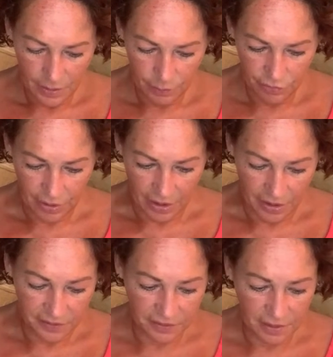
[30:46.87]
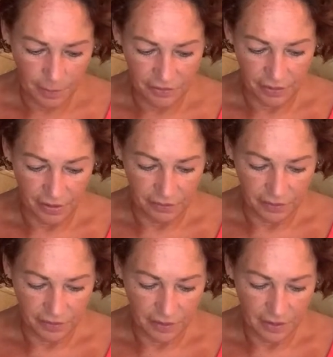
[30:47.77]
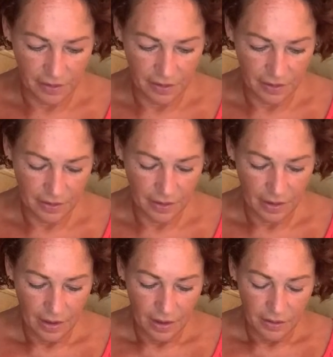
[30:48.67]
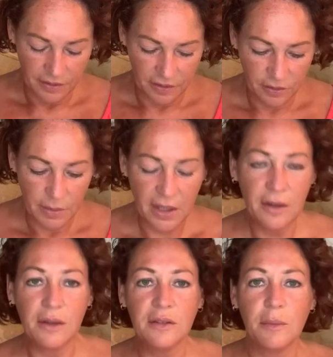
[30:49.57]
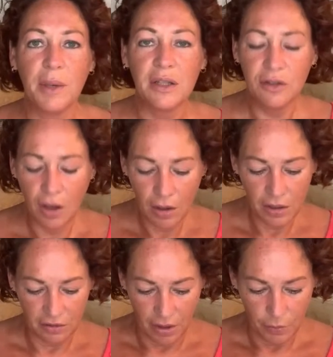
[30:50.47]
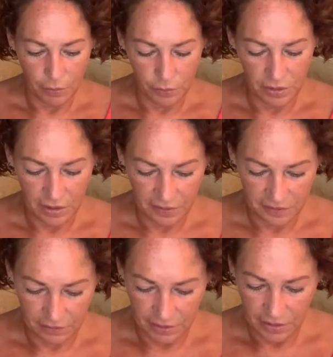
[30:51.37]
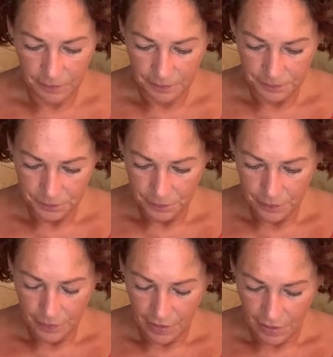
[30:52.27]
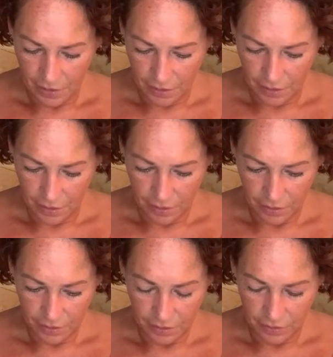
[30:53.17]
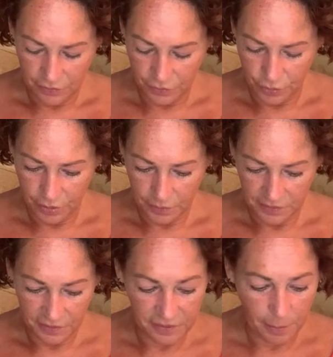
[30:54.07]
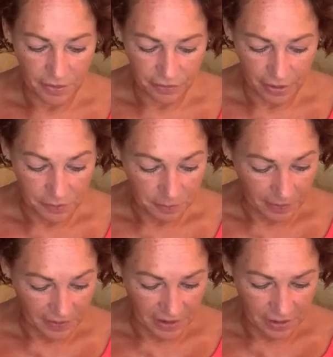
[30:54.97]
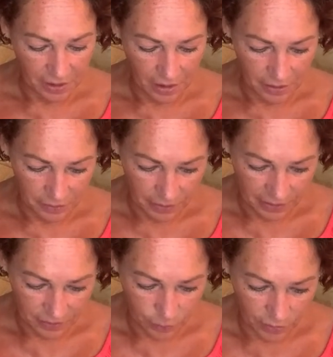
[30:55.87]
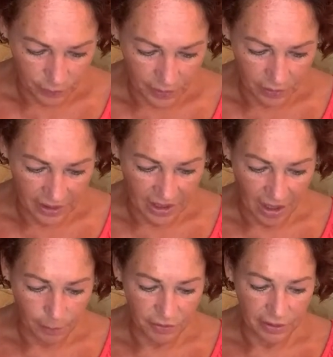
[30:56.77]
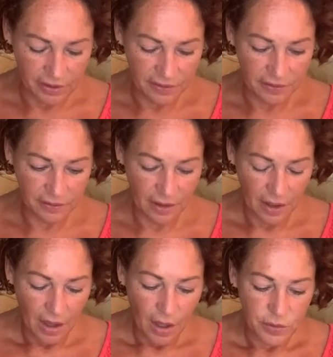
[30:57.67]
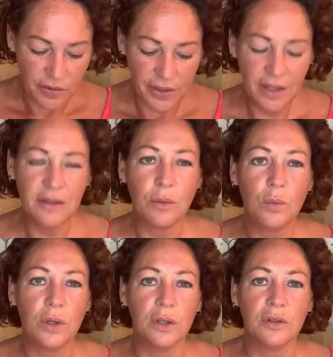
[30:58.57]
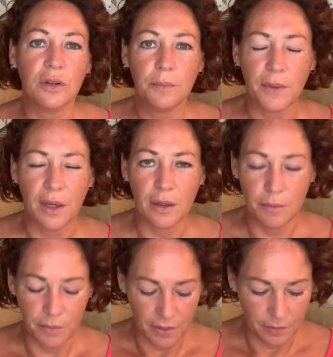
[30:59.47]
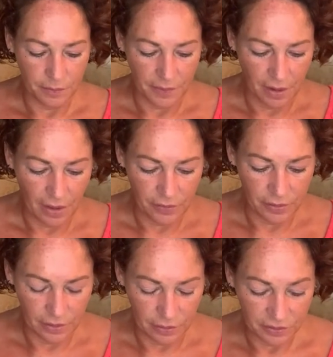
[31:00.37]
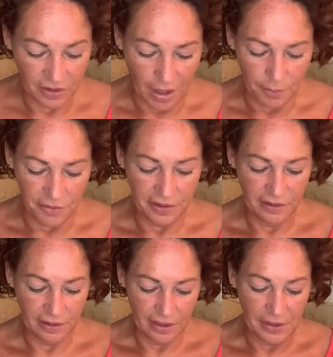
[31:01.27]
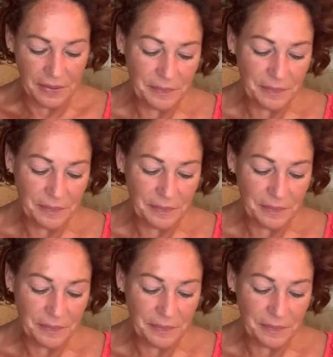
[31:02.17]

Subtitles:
Prayer. It's a summer fragrance. See, to me, it's a bit darker. I wouldn't necessarily have thought it was a summer fragrance, but there you go. Right, so what have we got here? Amaris, which I think is a wood. I haven't looked it up recently.